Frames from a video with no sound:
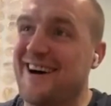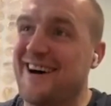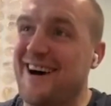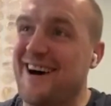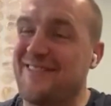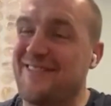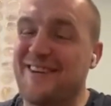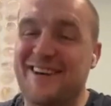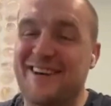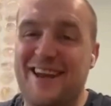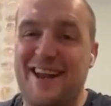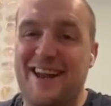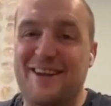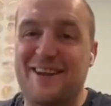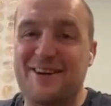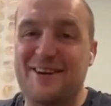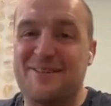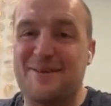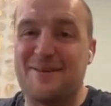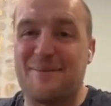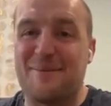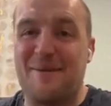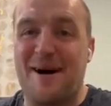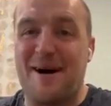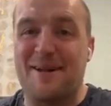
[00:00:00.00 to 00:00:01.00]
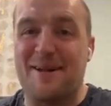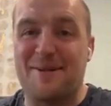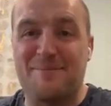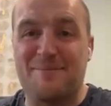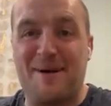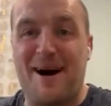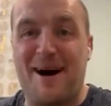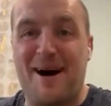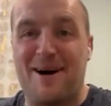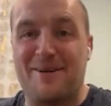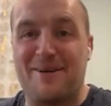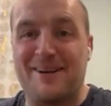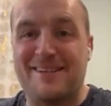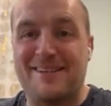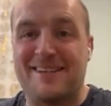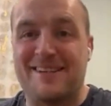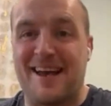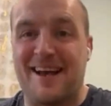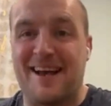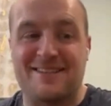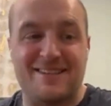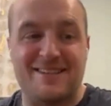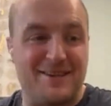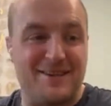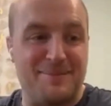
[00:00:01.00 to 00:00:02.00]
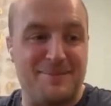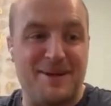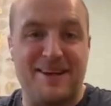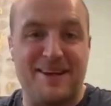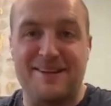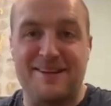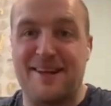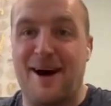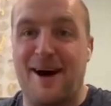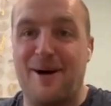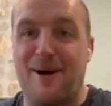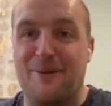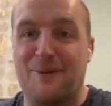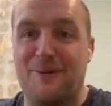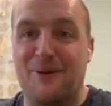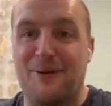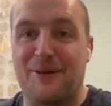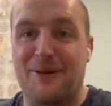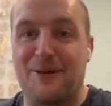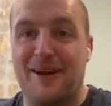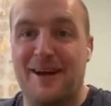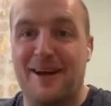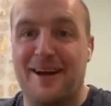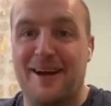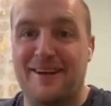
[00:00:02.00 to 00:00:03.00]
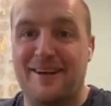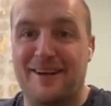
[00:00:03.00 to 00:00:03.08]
I think any other man, barring Tez, would have been down, wouldn't they?